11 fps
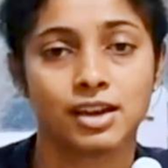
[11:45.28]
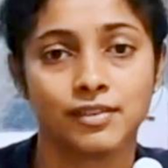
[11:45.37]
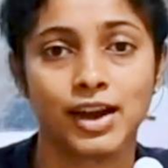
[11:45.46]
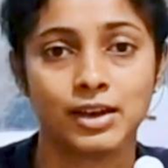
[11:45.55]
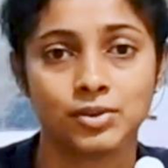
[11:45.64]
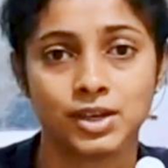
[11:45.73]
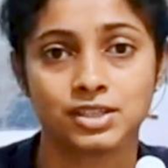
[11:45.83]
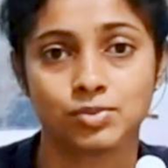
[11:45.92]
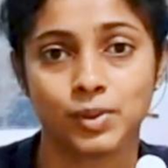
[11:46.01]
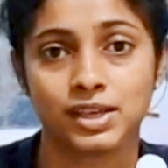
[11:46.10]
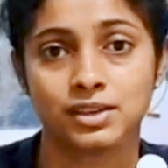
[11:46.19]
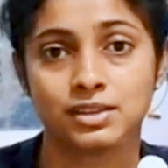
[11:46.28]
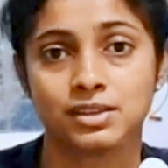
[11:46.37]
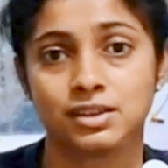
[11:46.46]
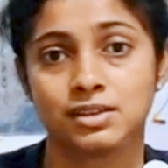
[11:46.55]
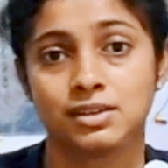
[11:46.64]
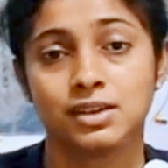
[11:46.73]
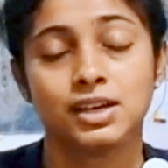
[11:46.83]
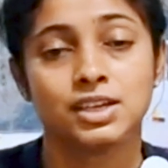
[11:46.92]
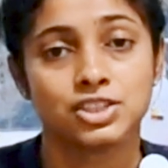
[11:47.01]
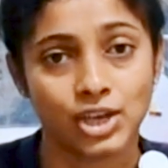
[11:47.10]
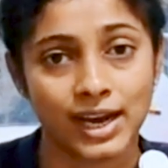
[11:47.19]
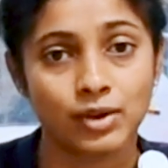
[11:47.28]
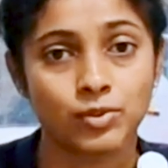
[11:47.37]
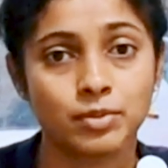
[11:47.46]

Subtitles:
evaluate whether the child